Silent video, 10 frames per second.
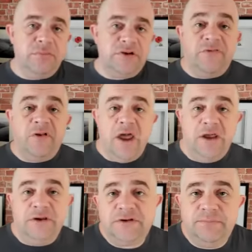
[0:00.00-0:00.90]

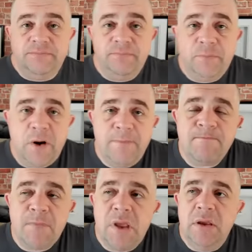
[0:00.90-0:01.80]
flyers, right?
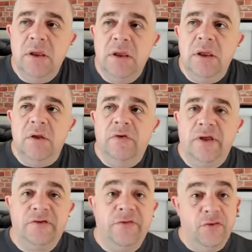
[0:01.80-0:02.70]
So
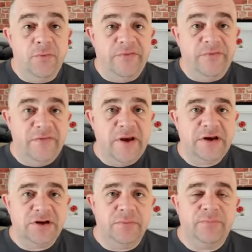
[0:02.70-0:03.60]
that's a form of
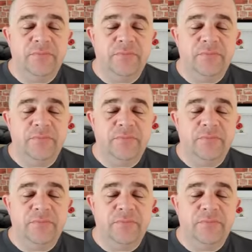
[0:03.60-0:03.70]
innovation.